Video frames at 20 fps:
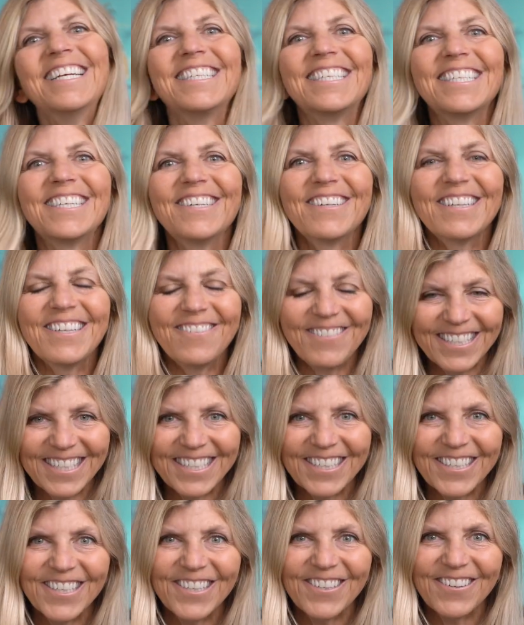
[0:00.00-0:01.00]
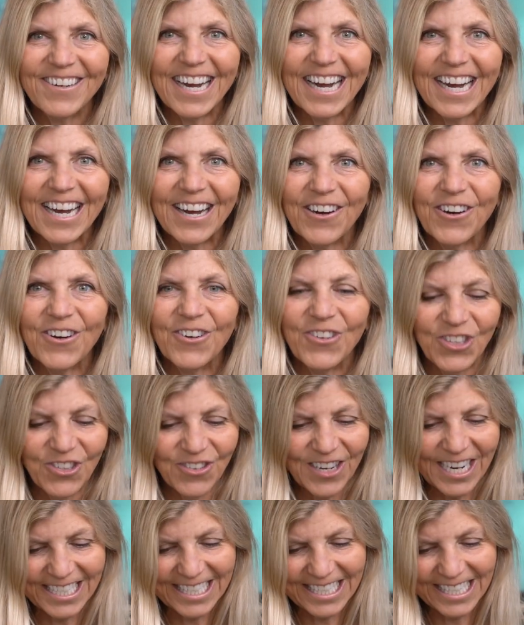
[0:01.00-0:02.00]
So let me show you how you
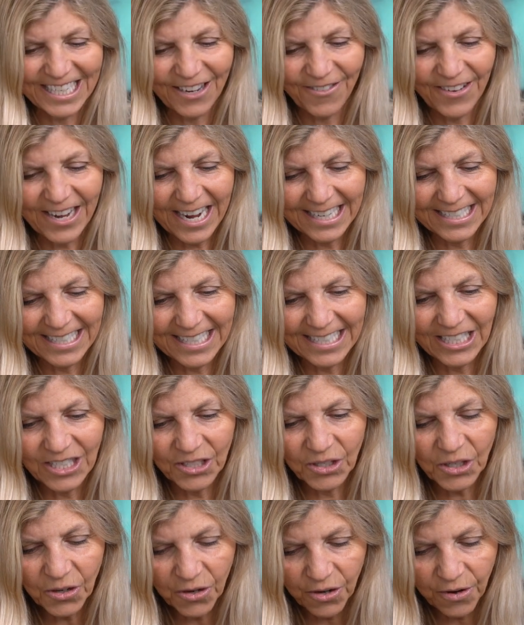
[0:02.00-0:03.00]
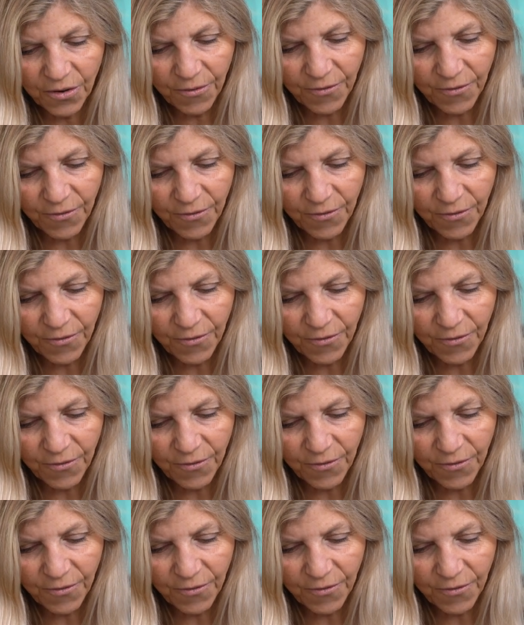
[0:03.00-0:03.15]
actually give access. So go to your